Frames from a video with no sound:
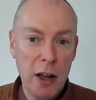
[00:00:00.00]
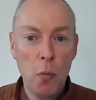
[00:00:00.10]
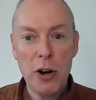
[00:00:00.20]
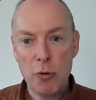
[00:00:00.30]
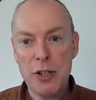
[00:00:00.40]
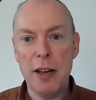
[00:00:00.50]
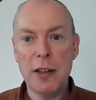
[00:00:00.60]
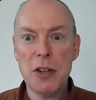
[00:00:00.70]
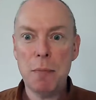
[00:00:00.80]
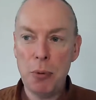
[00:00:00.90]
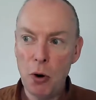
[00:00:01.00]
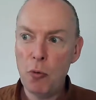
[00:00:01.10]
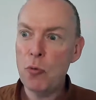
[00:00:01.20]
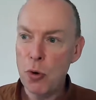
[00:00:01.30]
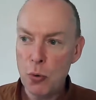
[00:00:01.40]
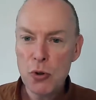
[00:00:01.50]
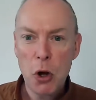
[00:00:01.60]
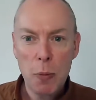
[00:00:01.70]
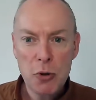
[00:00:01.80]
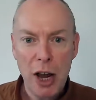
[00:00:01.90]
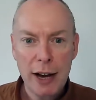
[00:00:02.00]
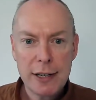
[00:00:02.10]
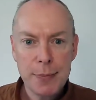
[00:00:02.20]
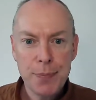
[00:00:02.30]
which returns a plural rules object.